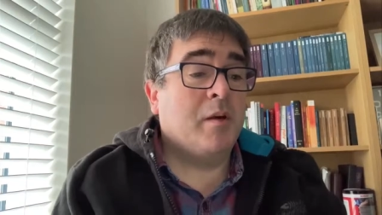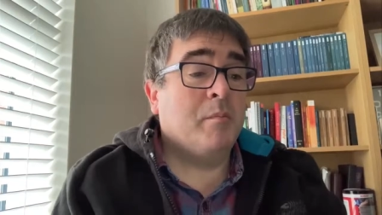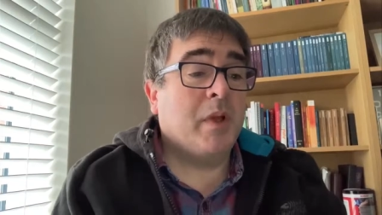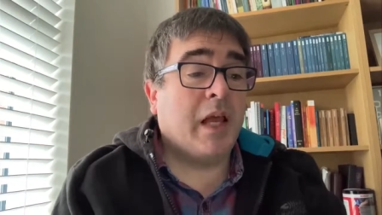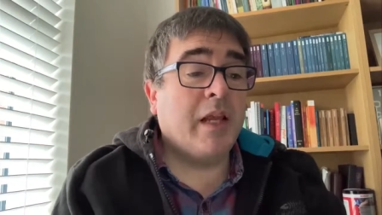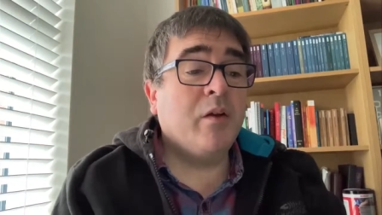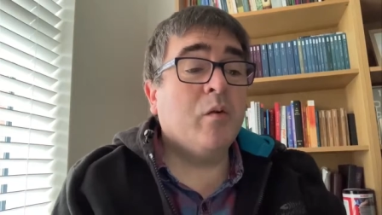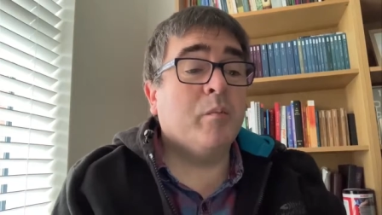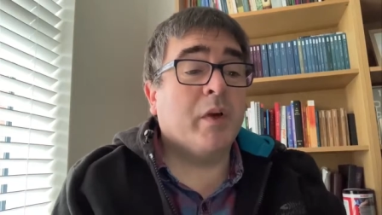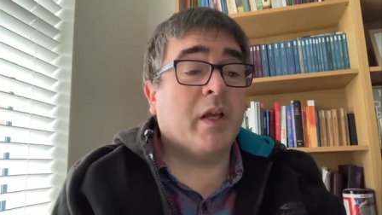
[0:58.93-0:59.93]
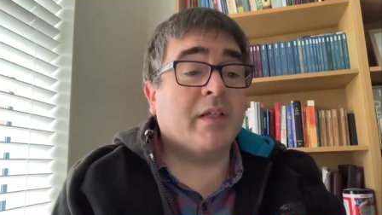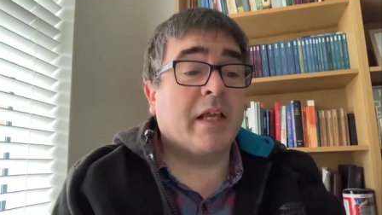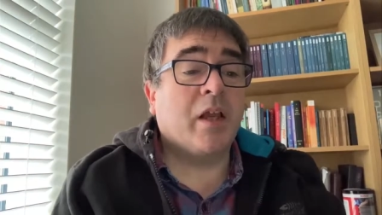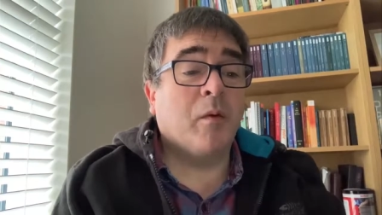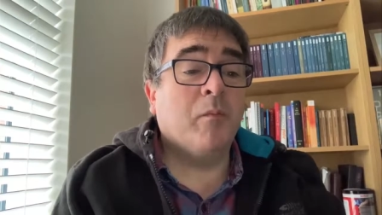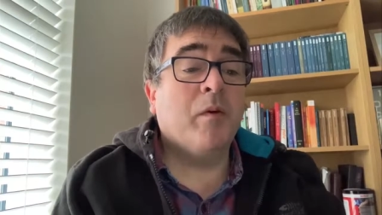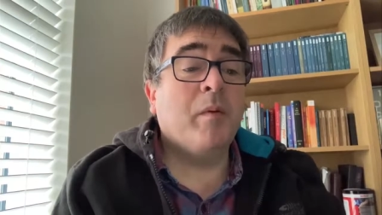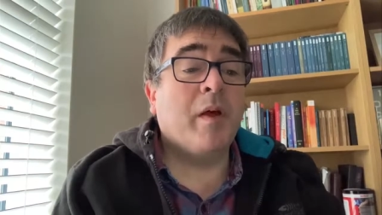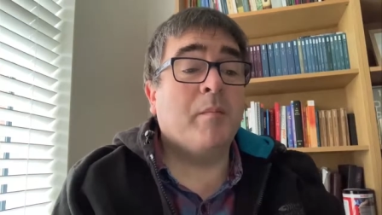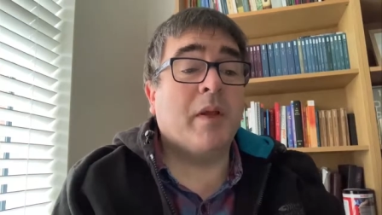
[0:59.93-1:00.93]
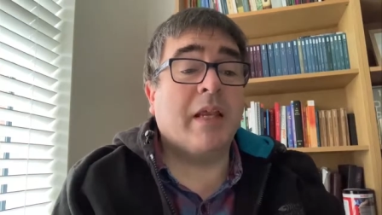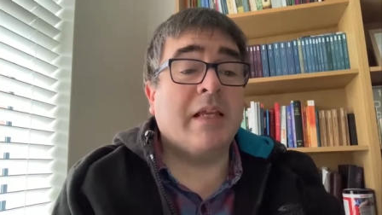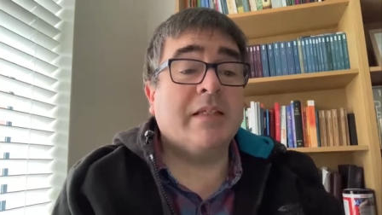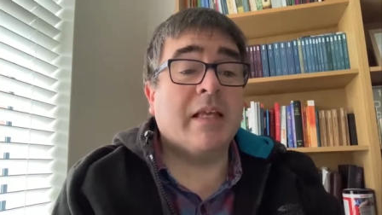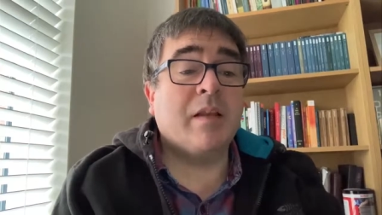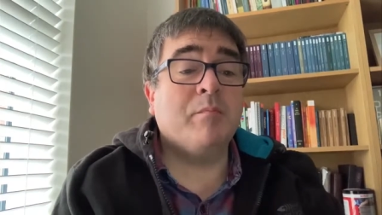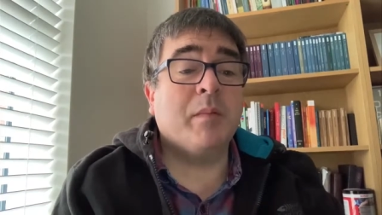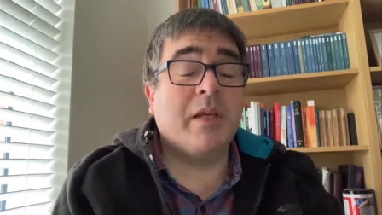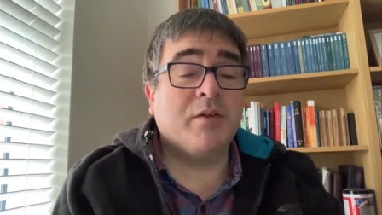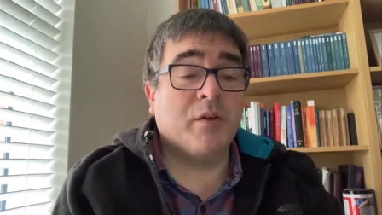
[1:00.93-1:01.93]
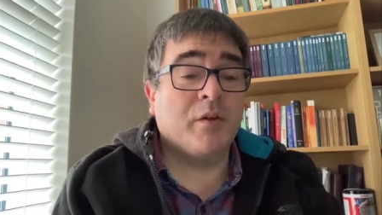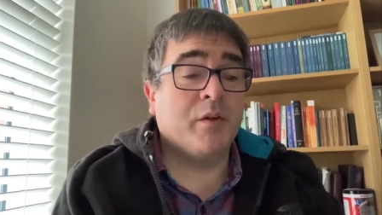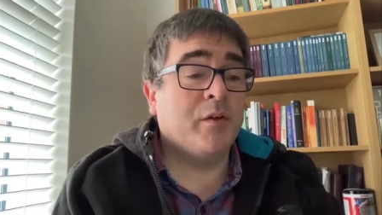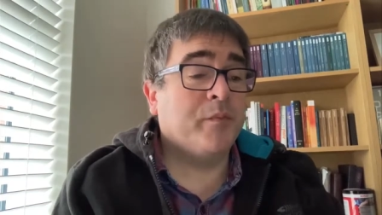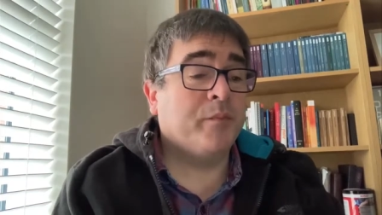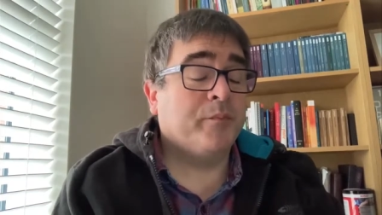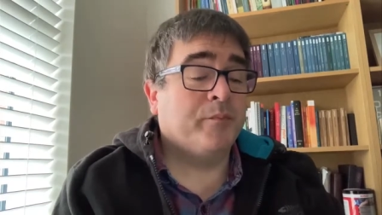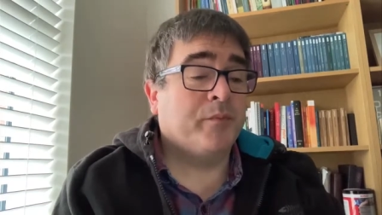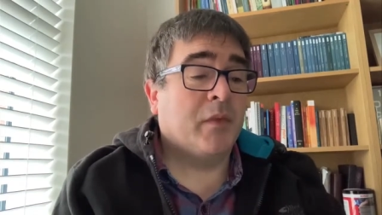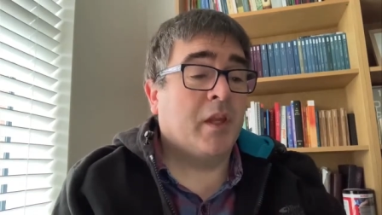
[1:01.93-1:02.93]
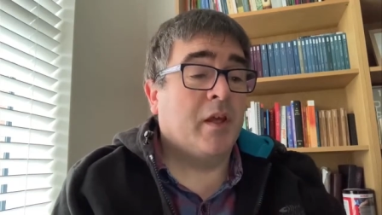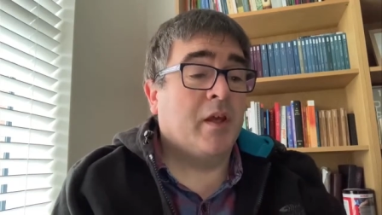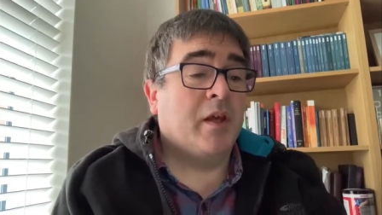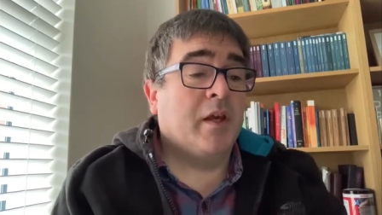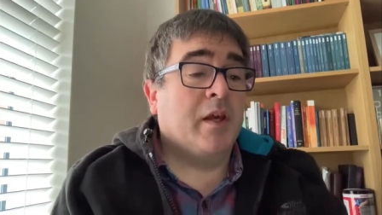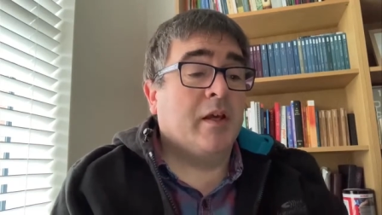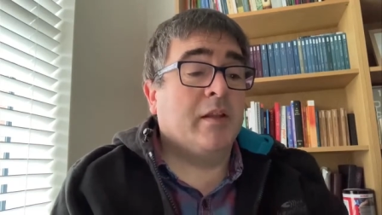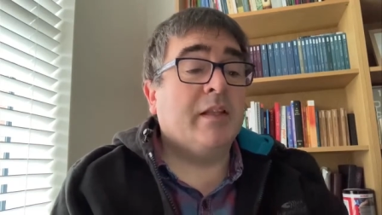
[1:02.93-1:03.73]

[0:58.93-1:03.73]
But I know him because I come from him and he sent me to you." Then the